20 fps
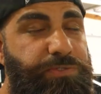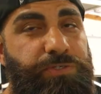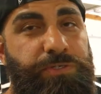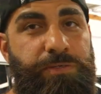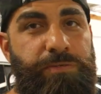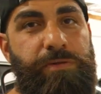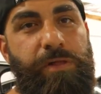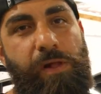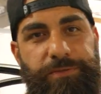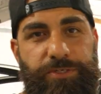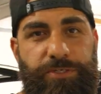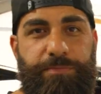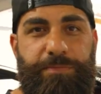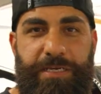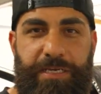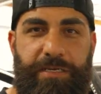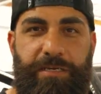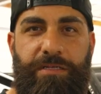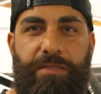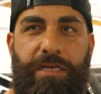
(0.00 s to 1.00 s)
So just
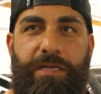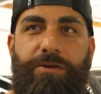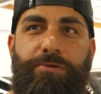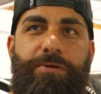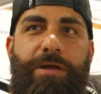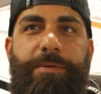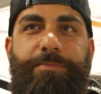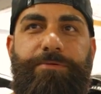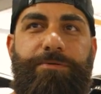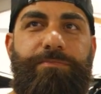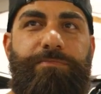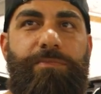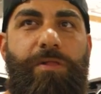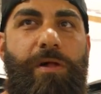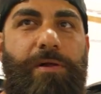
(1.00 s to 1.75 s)
making it like a wrap room.